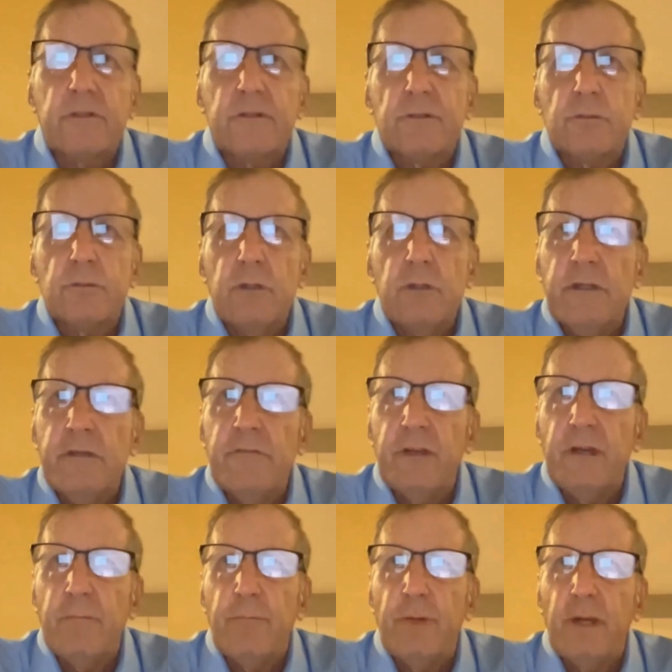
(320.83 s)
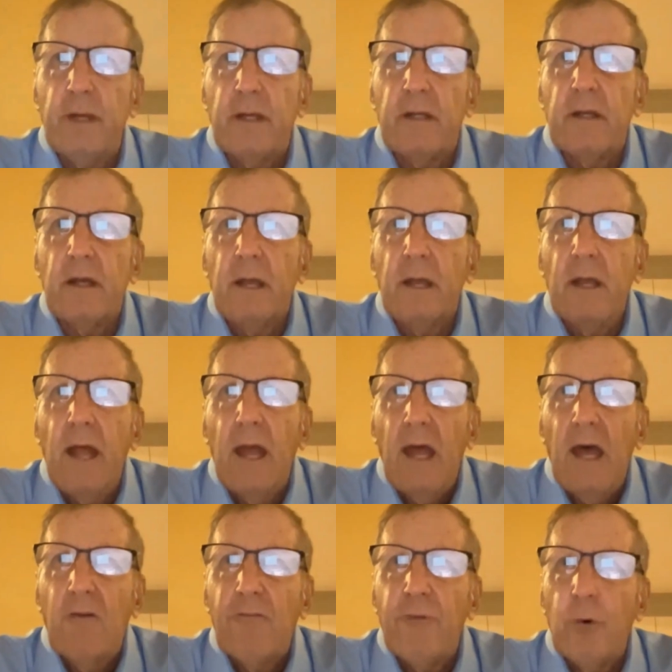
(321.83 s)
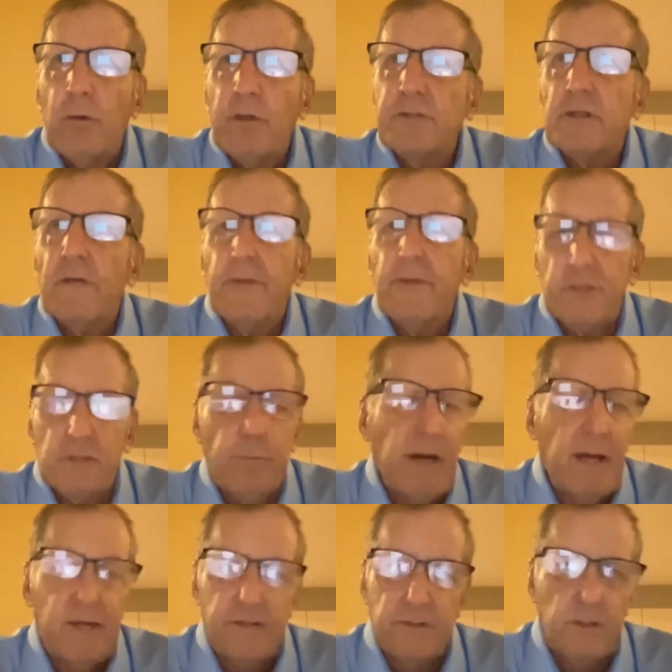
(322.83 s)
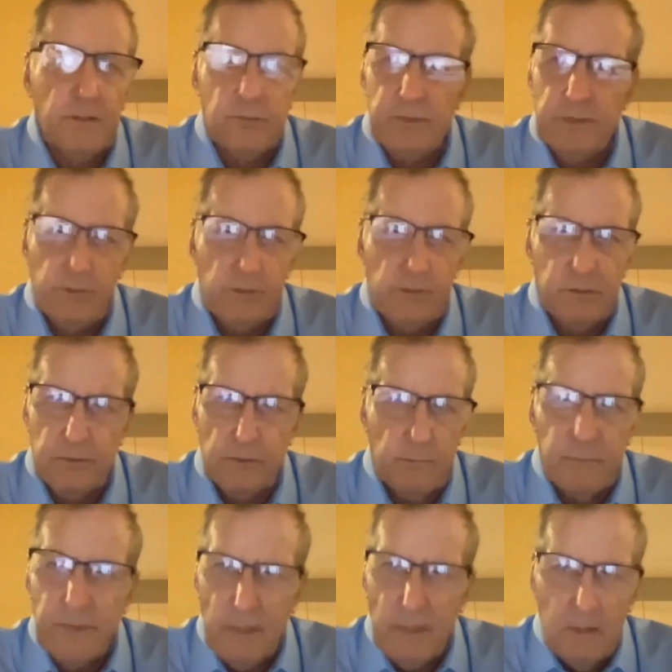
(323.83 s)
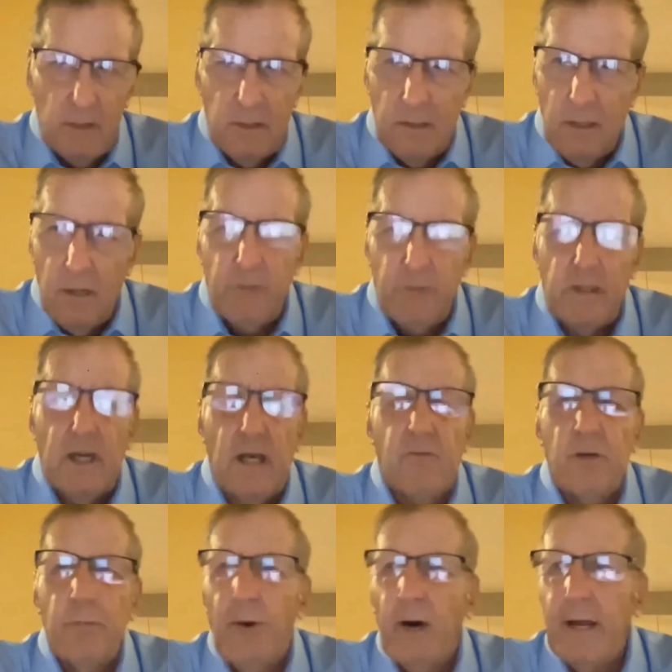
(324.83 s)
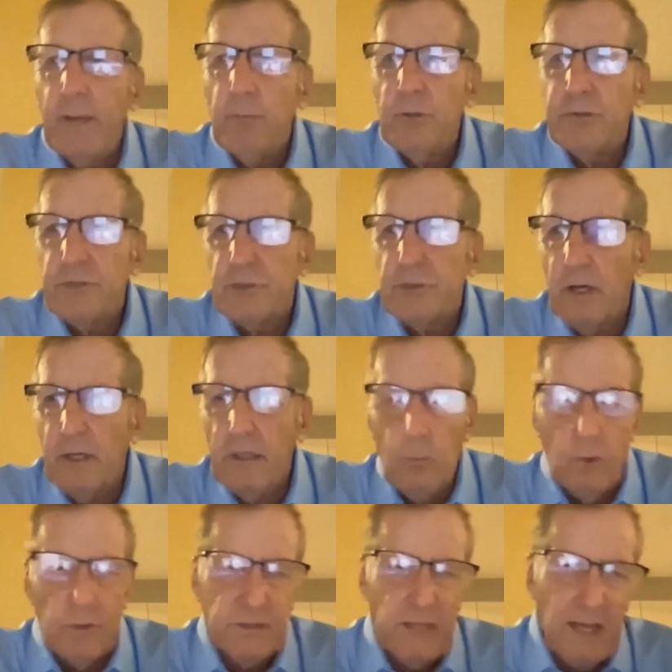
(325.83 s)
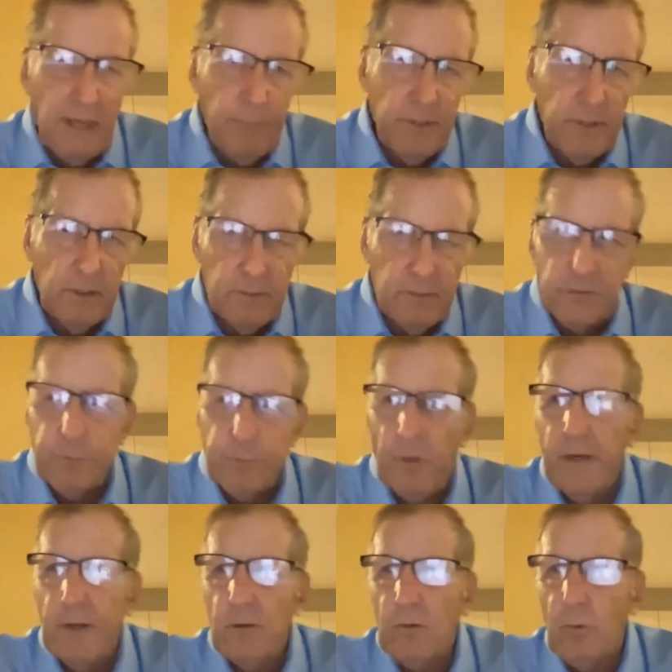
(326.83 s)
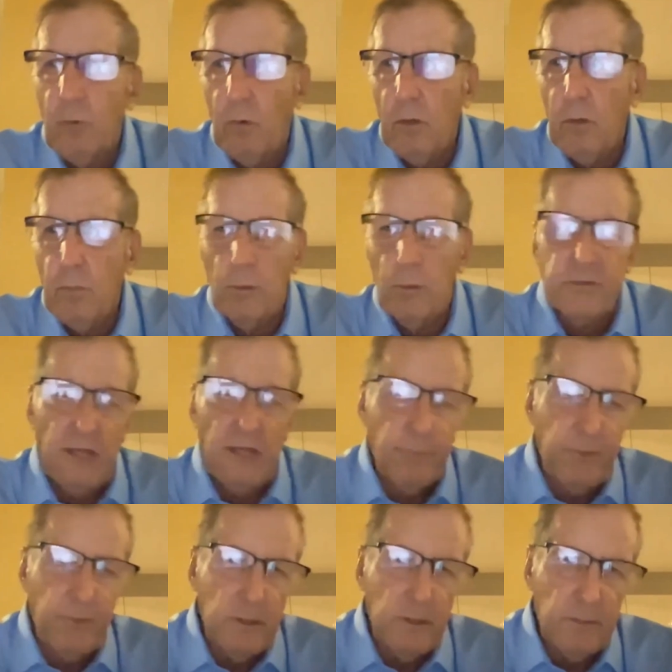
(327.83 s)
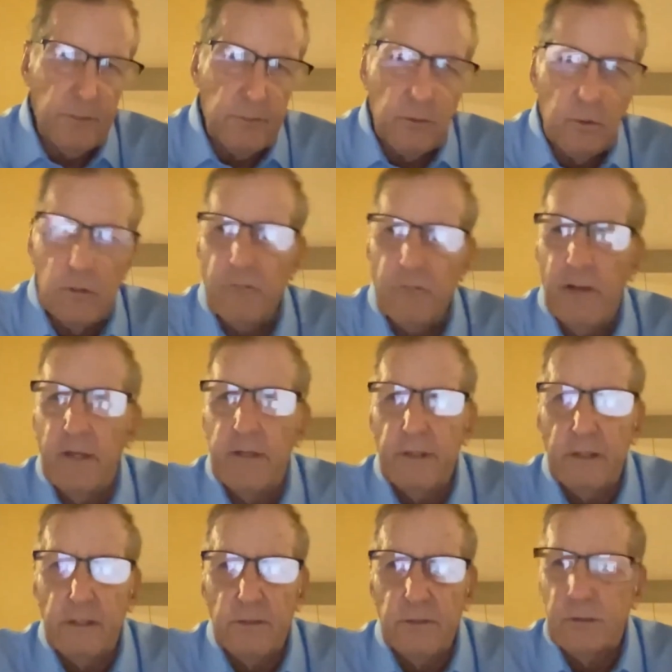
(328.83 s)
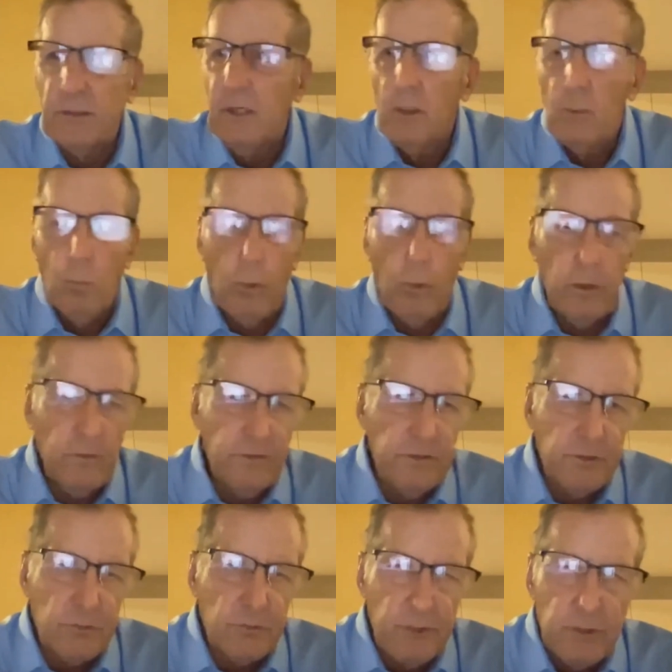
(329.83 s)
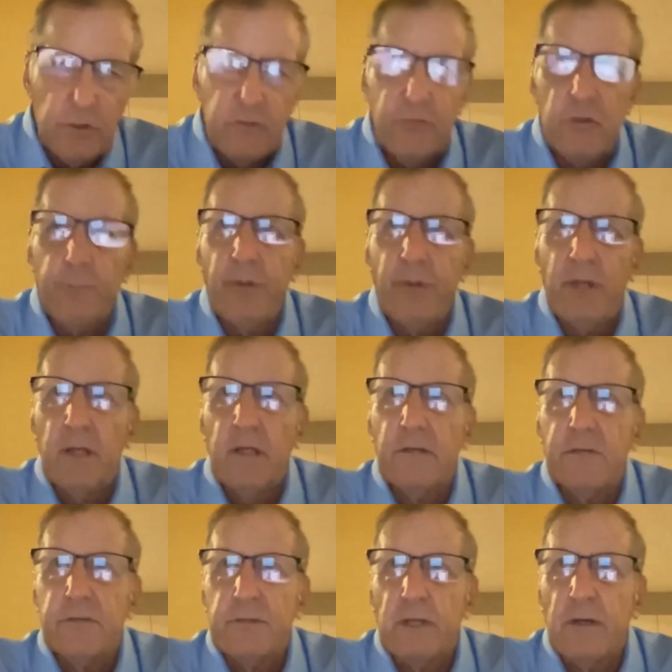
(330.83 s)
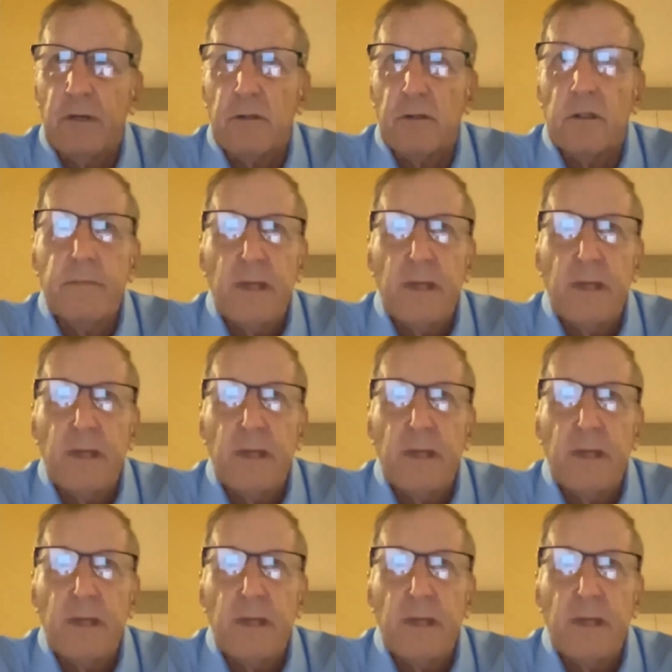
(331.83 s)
to alleviate pain have focused on the somatosensory system. I mean, everybody was studying what's happening in the spinal cord, what's happening at the nerve endings, what are the triggers for pain, et cetera.